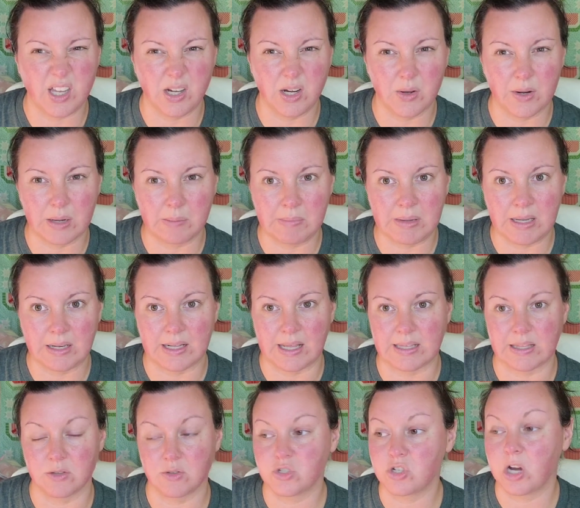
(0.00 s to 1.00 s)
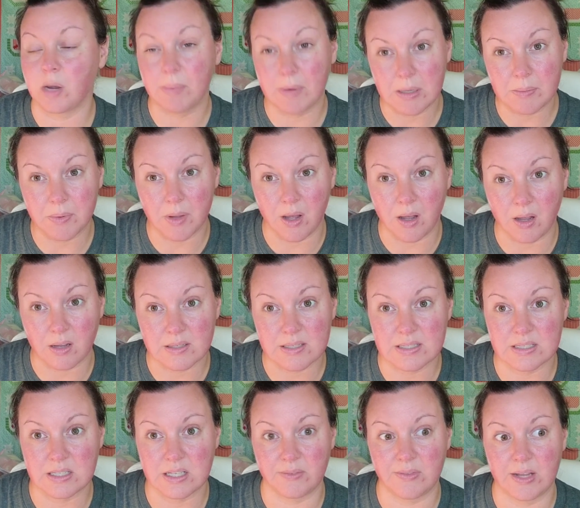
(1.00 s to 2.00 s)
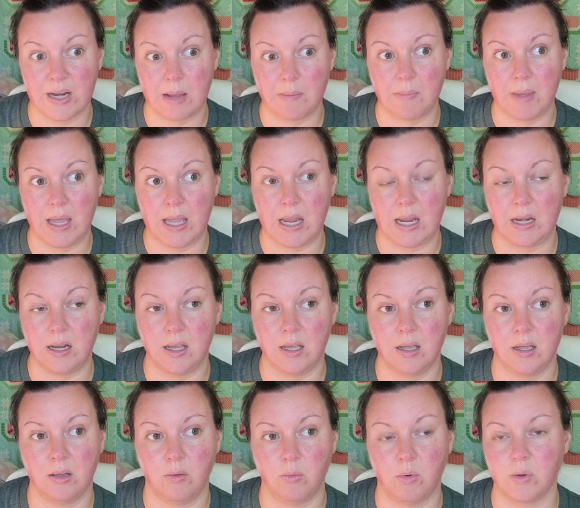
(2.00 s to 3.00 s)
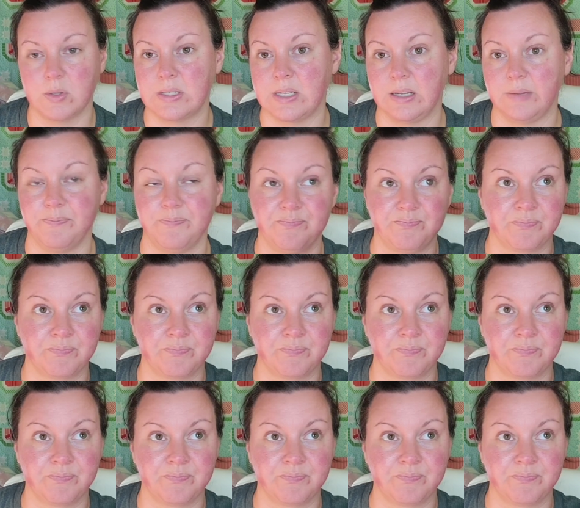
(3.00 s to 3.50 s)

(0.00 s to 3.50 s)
You know what I mean? Like those strawberry blocks and stuff that I made, what was it,